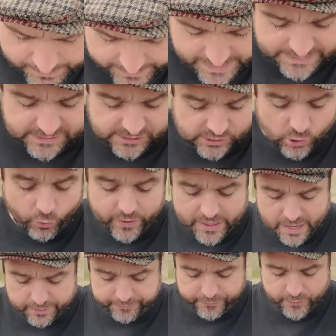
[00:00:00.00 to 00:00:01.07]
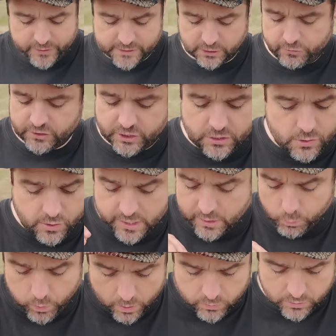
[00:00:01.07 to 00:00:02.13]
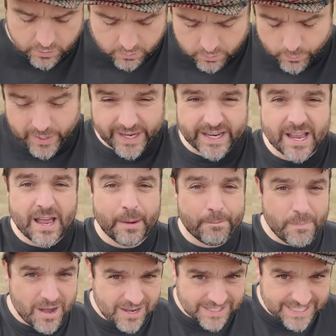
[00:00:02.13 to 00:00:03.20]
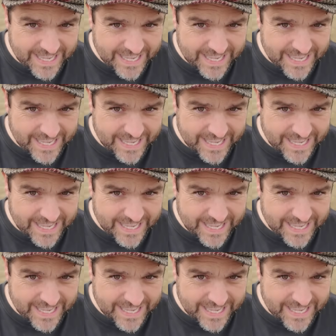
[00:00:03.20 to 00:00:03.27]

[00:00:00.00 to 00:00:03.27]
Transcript: But there's a story there for you that Christian Norgard won't go away. Mark